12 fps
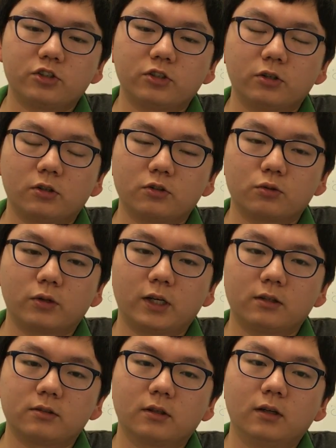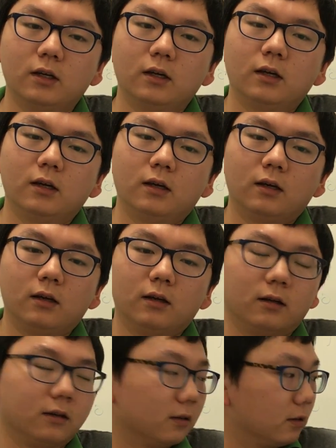shear stress,
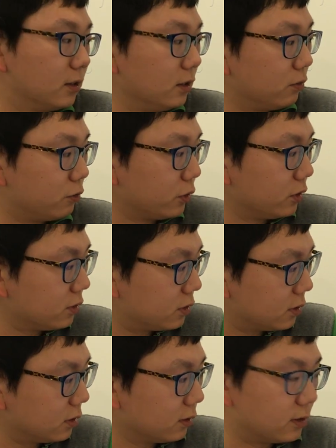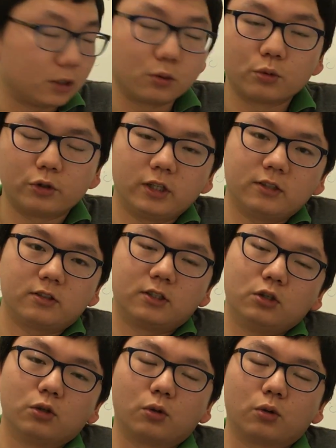the different degree
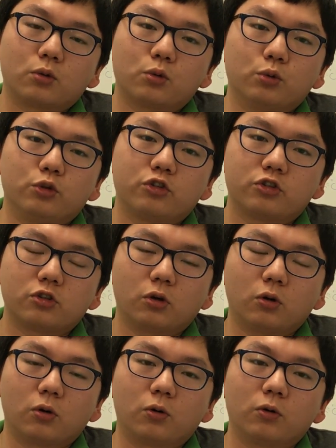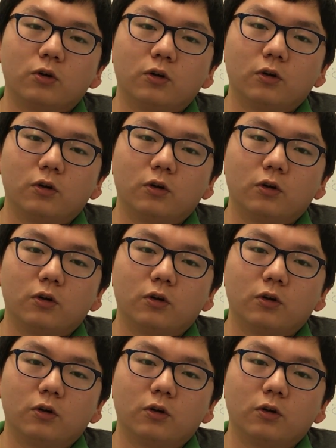steel could show